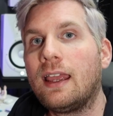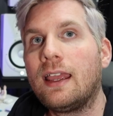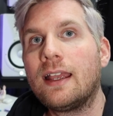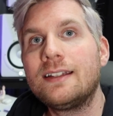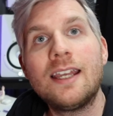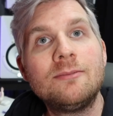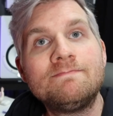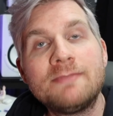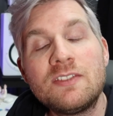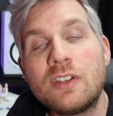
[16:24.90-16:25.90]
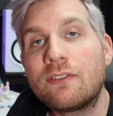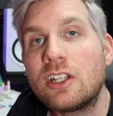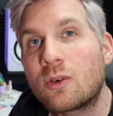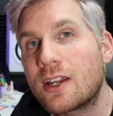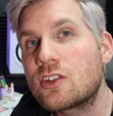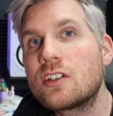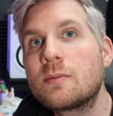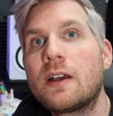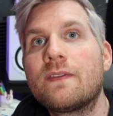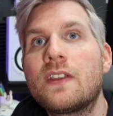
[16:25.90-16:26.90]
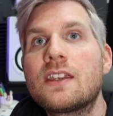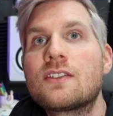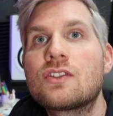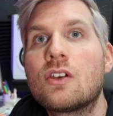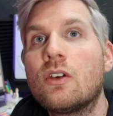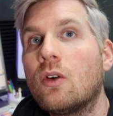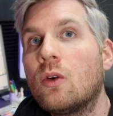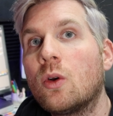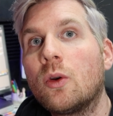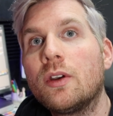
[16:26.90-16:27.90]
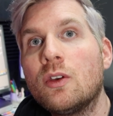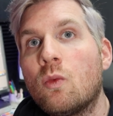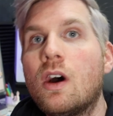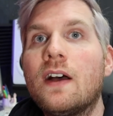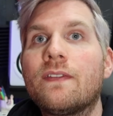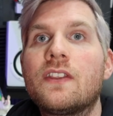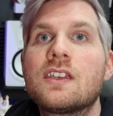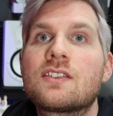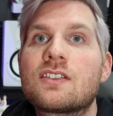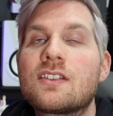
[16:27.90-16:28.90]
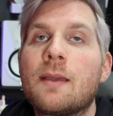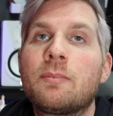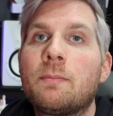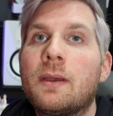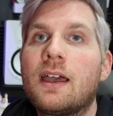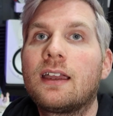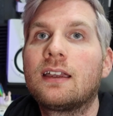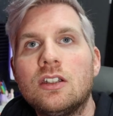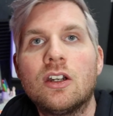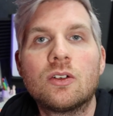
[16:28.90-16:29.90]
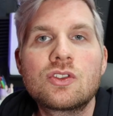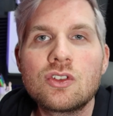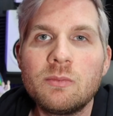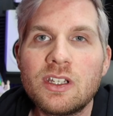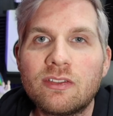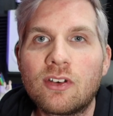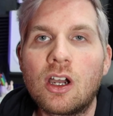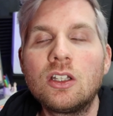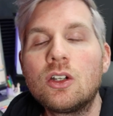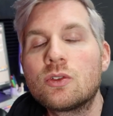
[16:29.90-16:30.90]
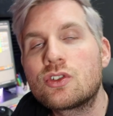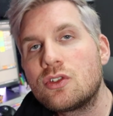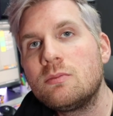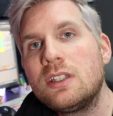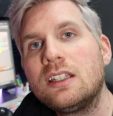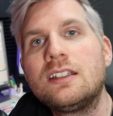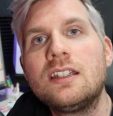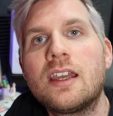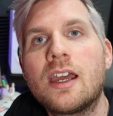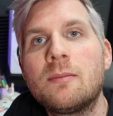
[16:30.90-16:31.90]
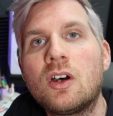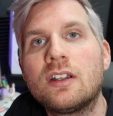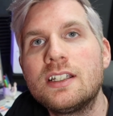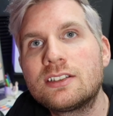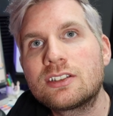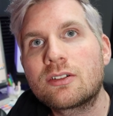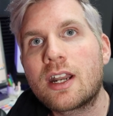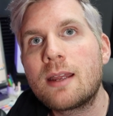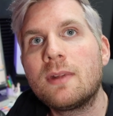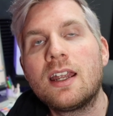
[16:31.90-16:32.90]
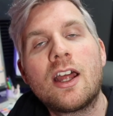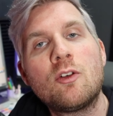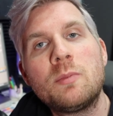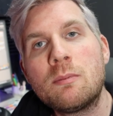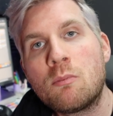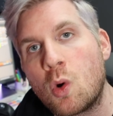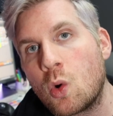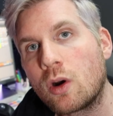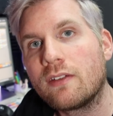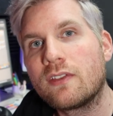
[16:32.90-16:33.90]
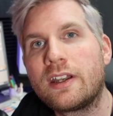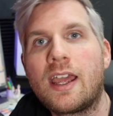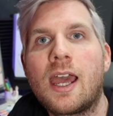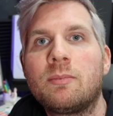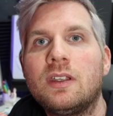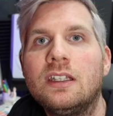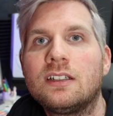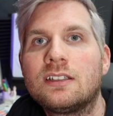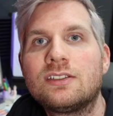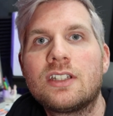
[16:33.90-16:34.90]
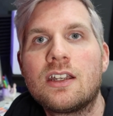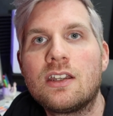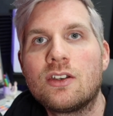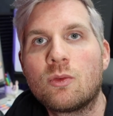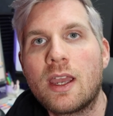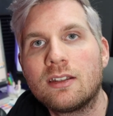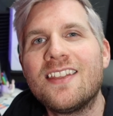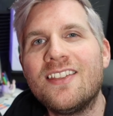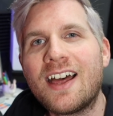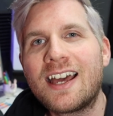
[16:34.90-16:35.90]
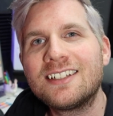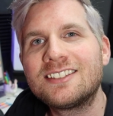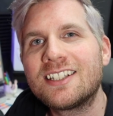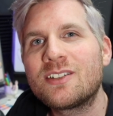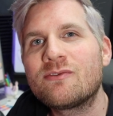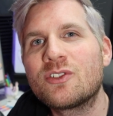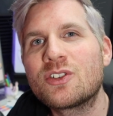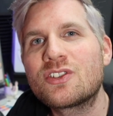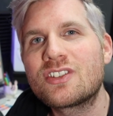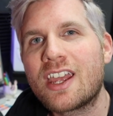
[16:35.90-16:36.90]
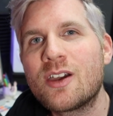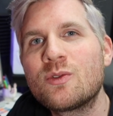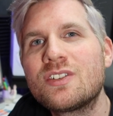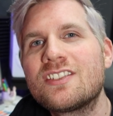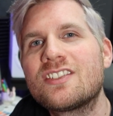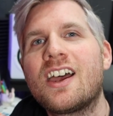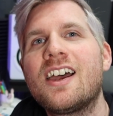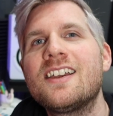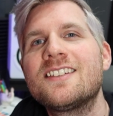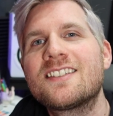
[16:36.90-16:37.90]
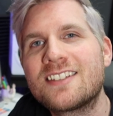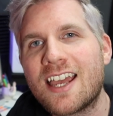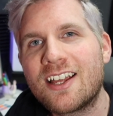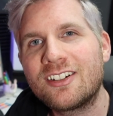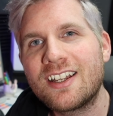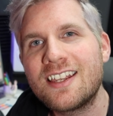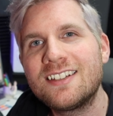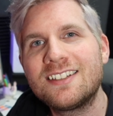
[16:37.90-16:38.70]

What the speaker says: And yeah, if you have any questions about this or you want this sample pack, shoot me a follow, shoot me a DM on Instagram, and I would be more than happy to send it your way. That is it for Sound Design Saturday